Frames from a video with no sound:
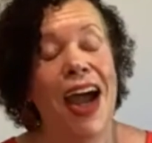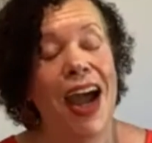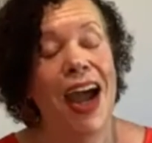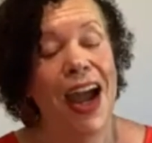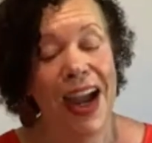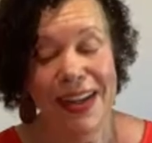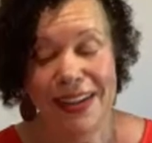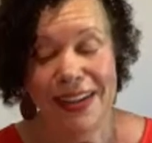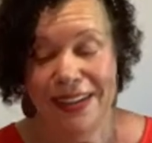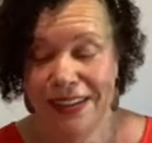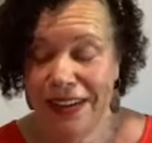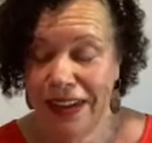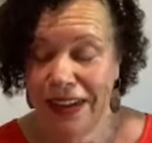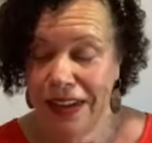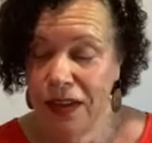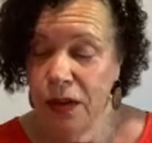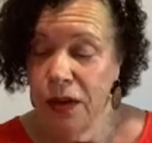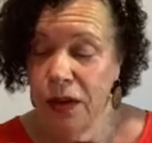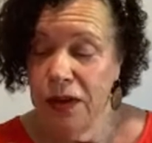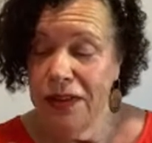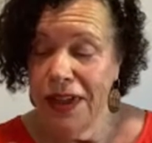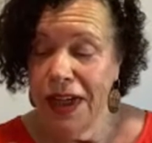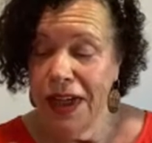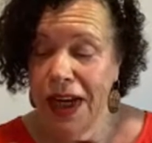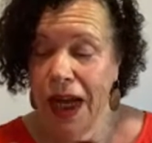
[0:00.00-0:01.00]
I did the
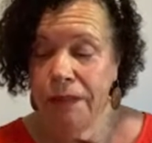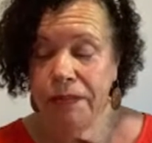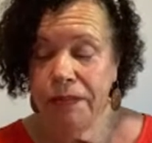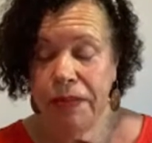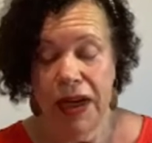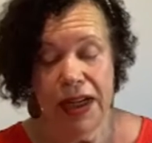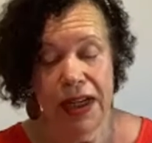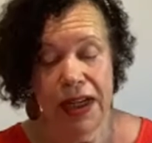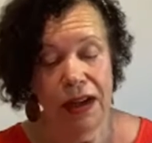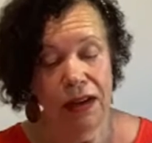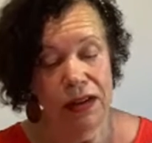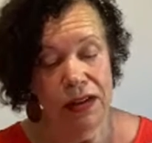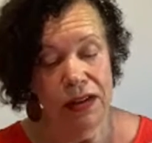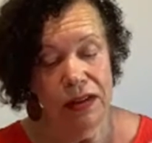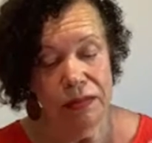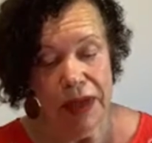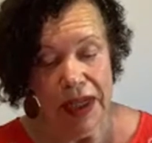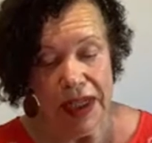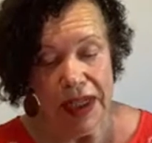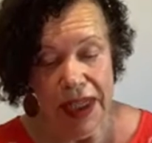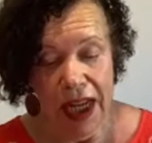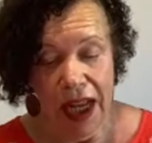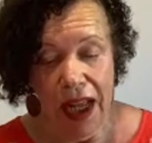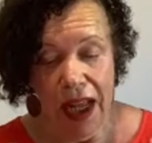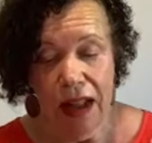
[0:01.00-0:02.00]
Lose It app. I counted my
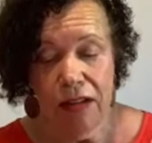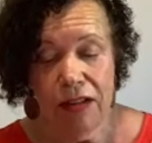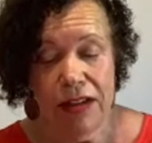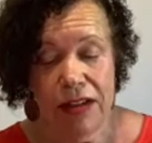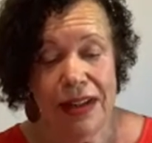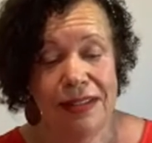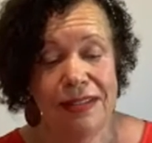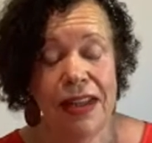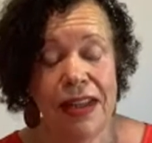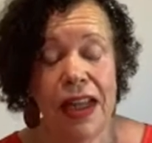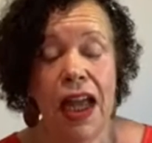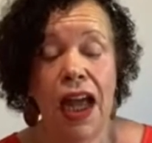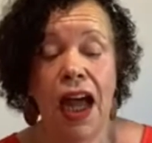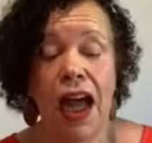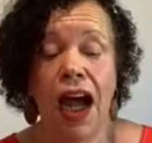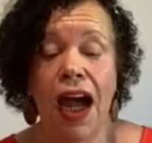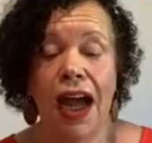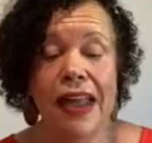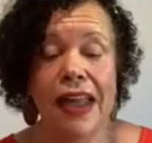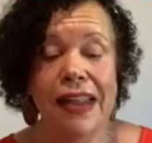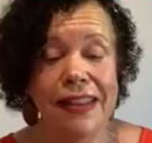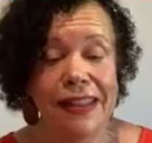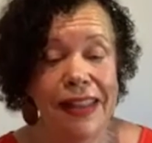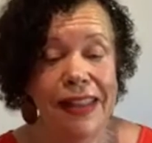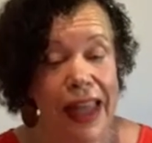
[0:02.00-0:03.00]
calories.
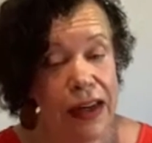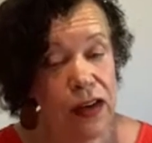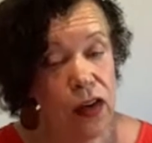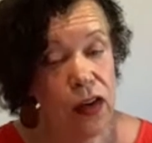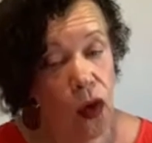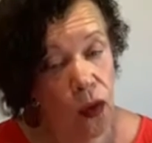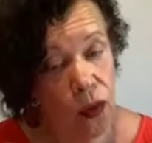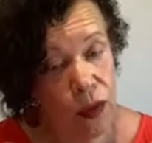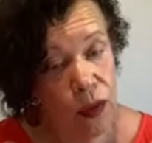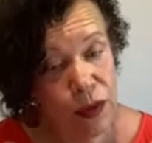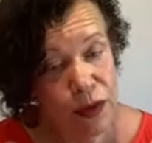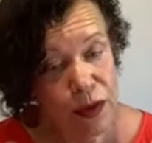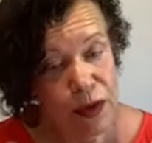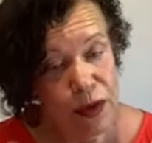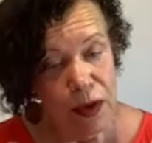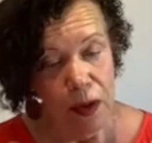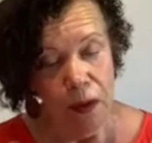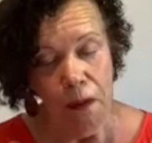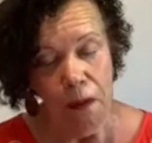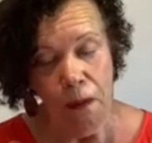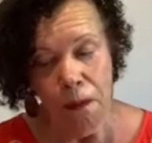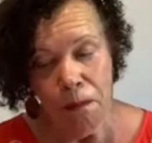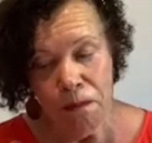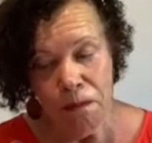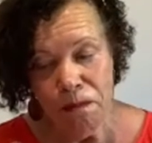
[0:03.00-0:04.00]
I then
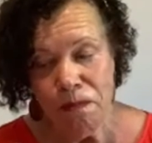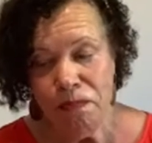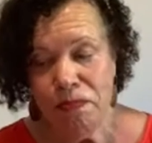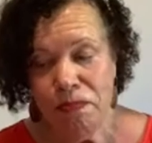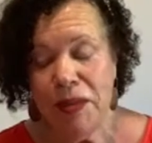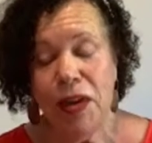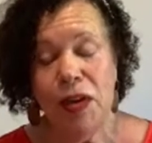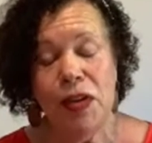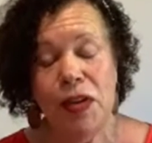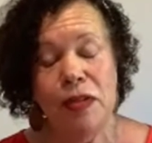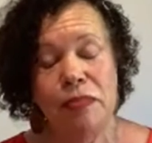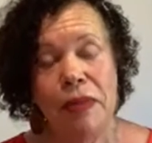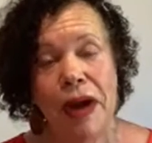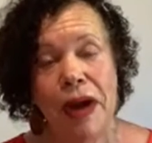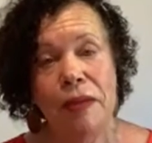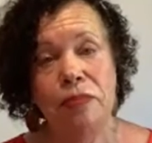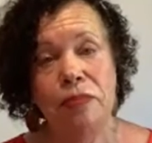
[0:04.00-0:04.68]
also, because my